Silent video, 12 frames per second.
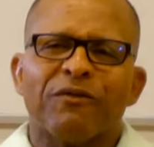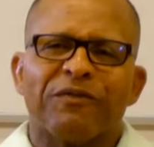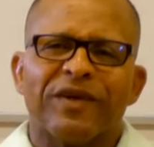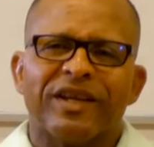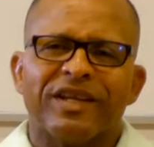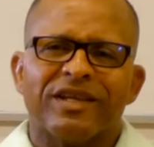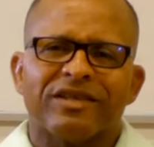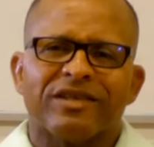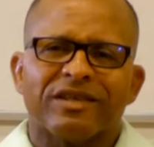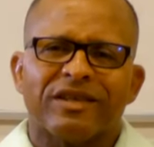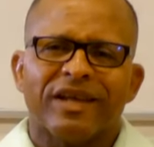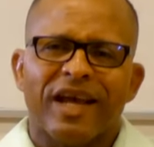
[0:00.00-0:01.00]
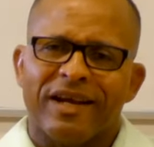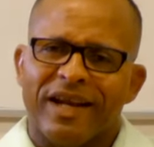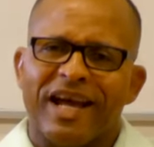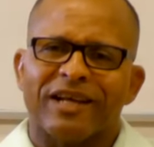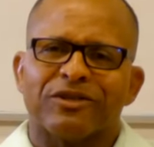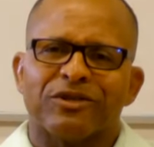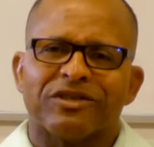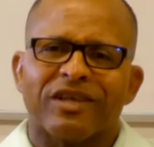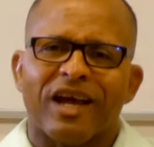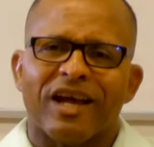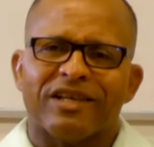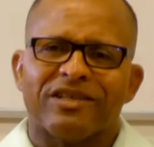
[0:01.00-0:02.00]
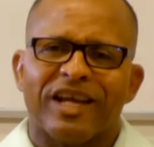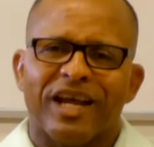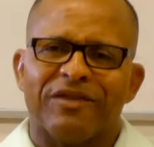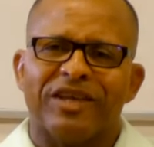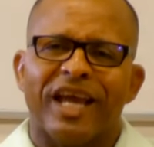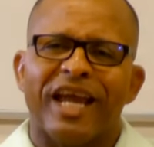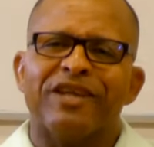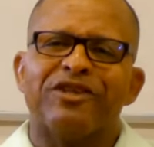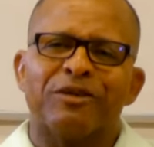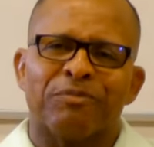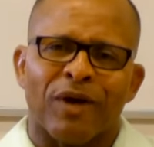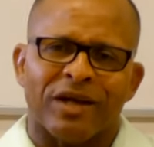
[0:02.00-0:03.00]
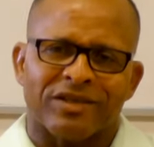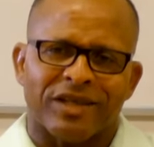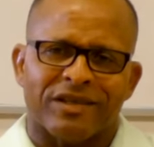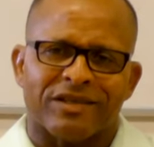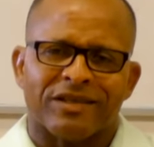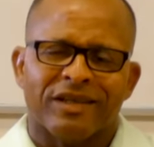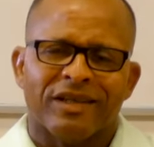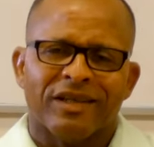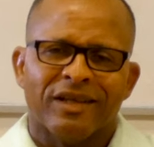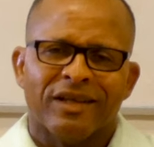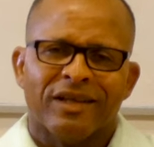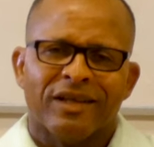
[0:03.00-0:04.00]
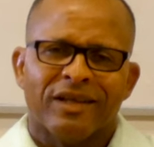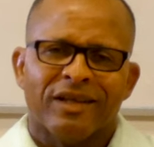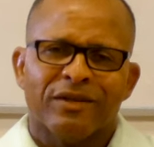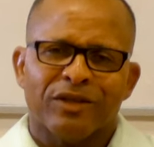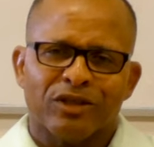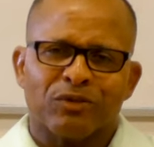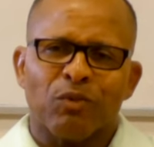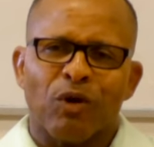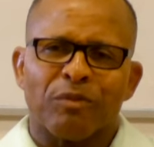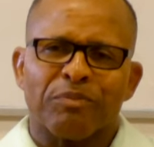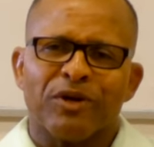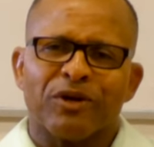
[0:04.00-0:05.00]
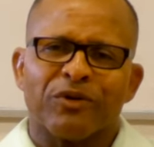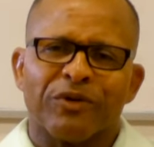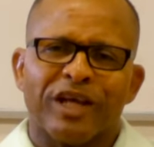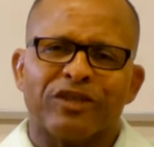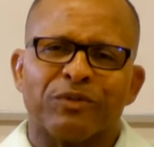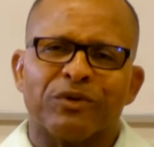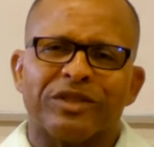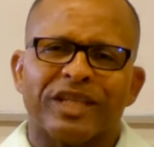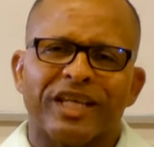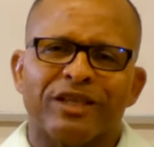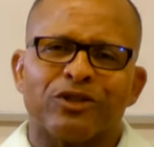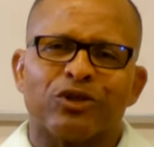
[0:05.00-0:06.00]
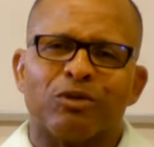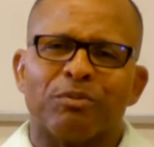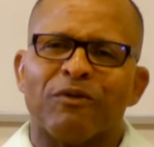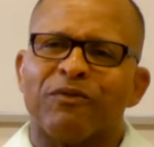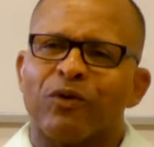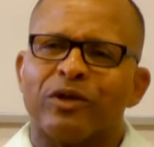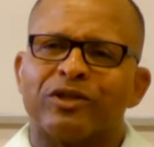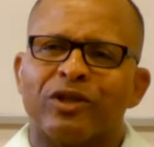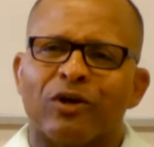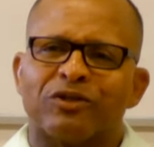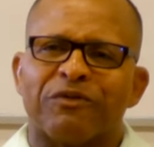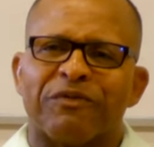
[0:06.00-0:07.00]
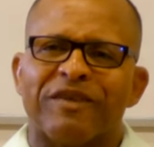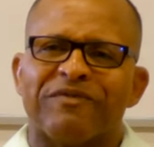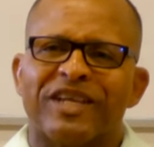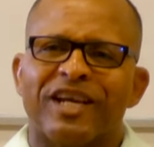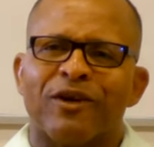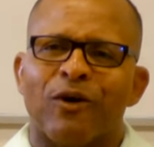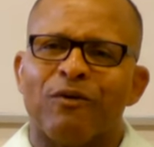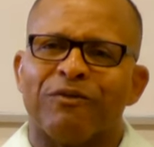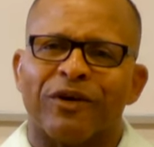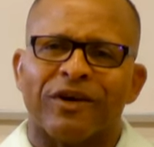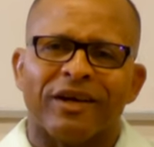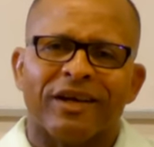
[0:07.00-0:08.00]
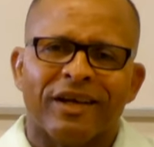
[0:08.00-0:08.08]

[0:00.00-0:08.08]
fitness and exercise and the aging process. This workbook creates routines suitable for adults 50 and over